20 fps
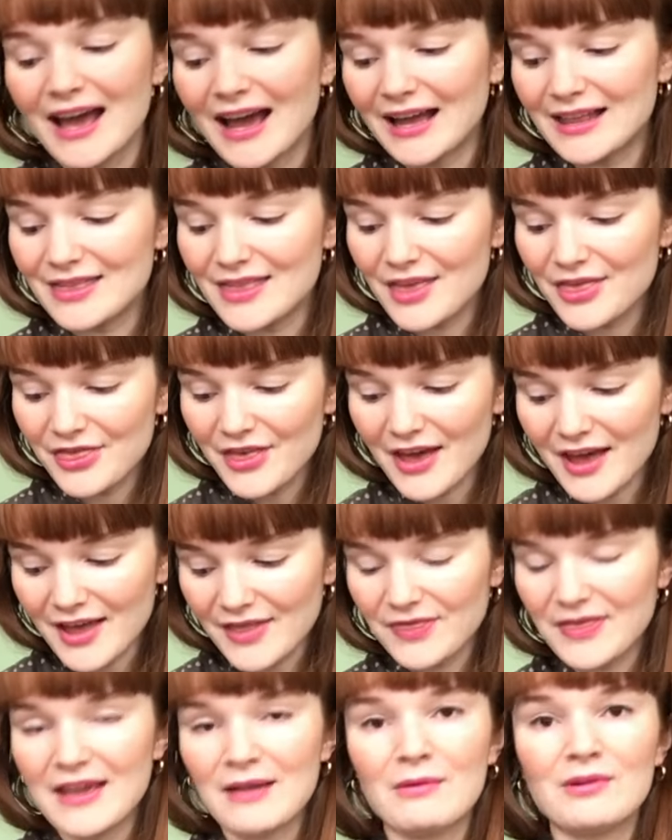And the
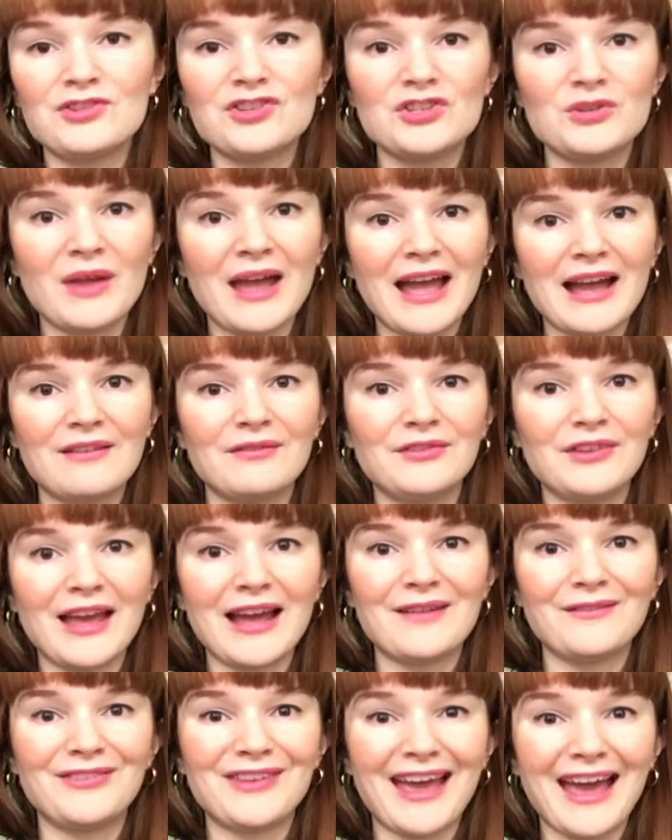third thing which you have to
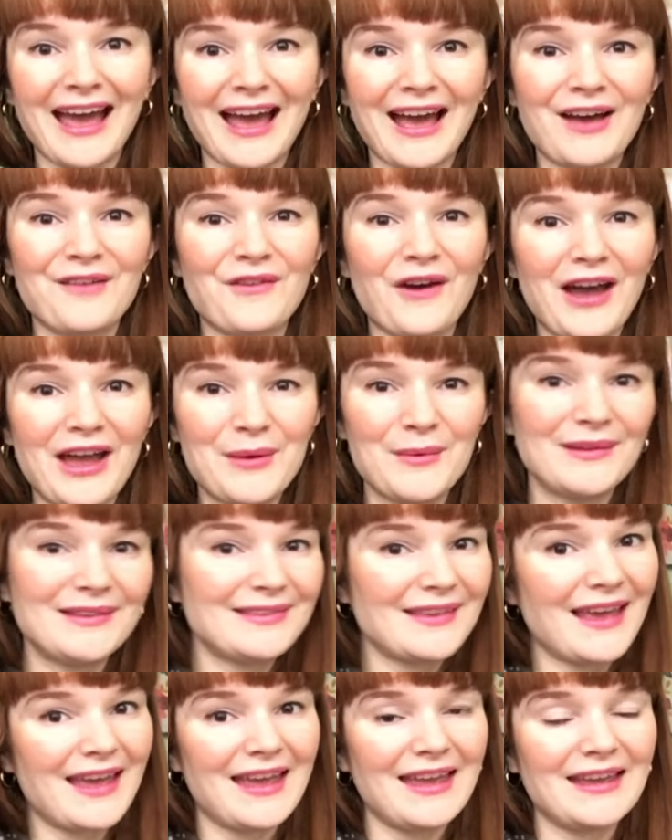have, I would
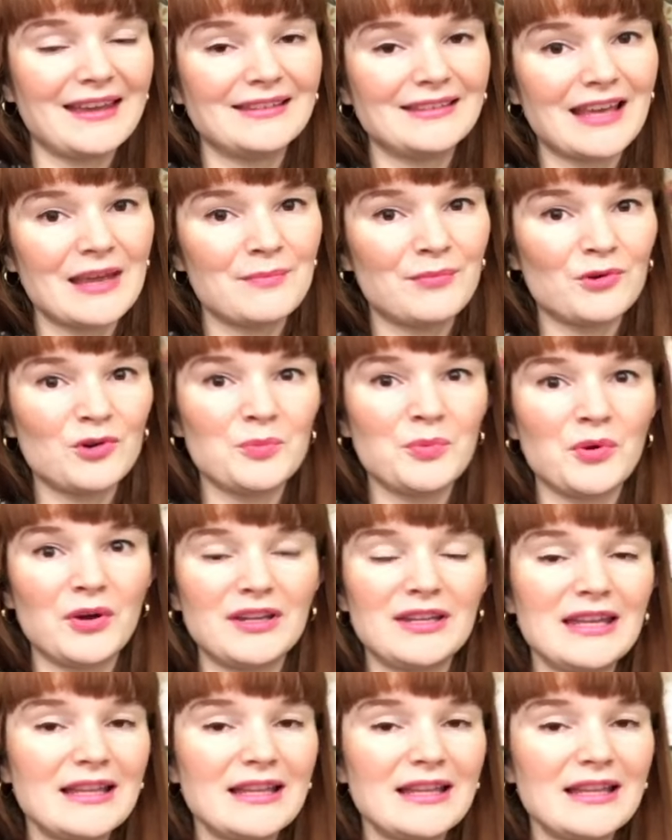say, is a ballpoint